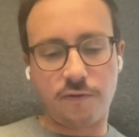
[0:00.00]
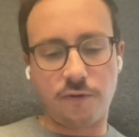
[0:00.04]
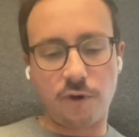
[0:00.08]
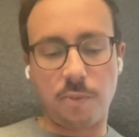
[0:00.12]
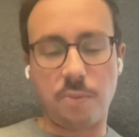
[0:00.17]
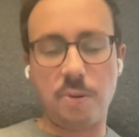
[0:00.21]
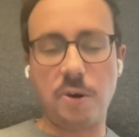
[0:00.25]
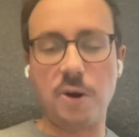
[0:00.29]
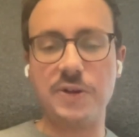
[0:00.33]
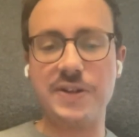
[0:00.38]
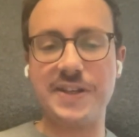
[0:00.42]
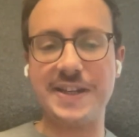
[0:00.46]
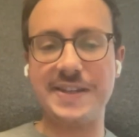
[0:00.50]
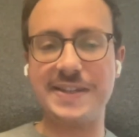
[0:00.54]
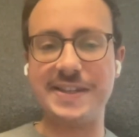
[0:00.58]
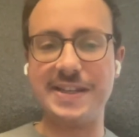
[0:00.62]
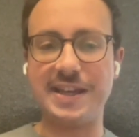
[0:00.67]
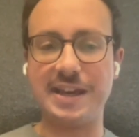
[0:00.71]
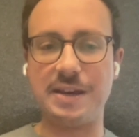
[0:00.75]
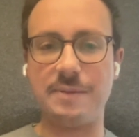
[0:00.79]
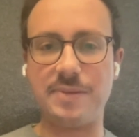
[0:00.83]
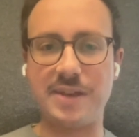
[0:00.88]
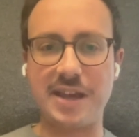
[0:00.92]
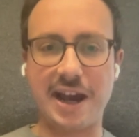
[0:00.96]
for
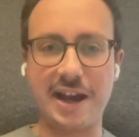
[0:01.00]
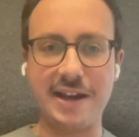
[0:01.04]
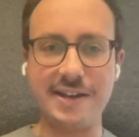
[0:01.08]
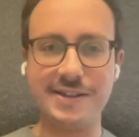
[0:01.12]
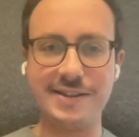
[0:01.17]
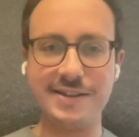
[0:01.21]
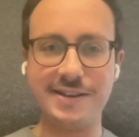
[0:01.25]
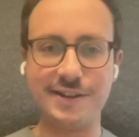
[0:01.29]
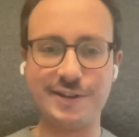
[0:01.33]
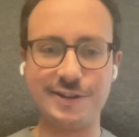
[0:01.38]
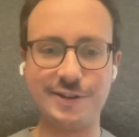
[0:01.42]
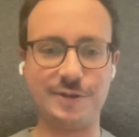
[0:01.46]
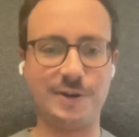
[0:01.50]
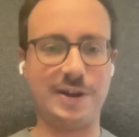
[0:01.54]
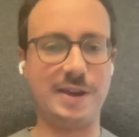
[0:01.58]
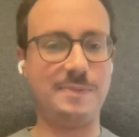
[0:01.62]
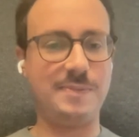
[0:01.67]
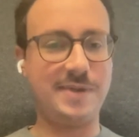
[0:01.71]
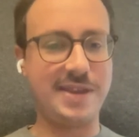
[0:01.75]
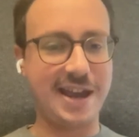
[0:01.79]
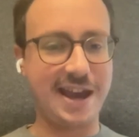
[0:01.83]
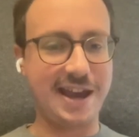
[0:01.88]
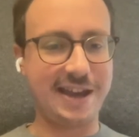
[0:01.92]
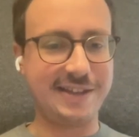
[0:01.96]
processing APIs, so
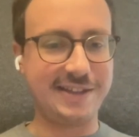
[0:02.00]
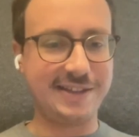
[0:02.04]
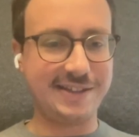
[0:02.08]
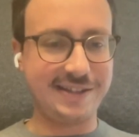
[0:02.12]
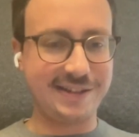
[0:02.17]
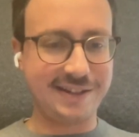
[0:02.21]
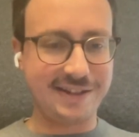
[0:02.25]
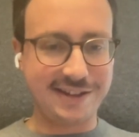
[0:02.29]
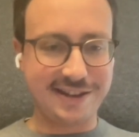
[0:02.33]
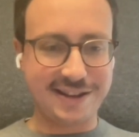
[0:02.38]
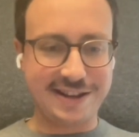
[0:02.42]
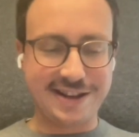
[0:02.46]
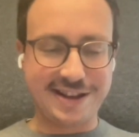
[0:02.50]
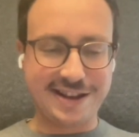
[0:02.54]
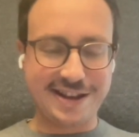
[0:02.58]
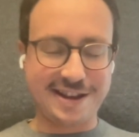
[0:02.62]
APIs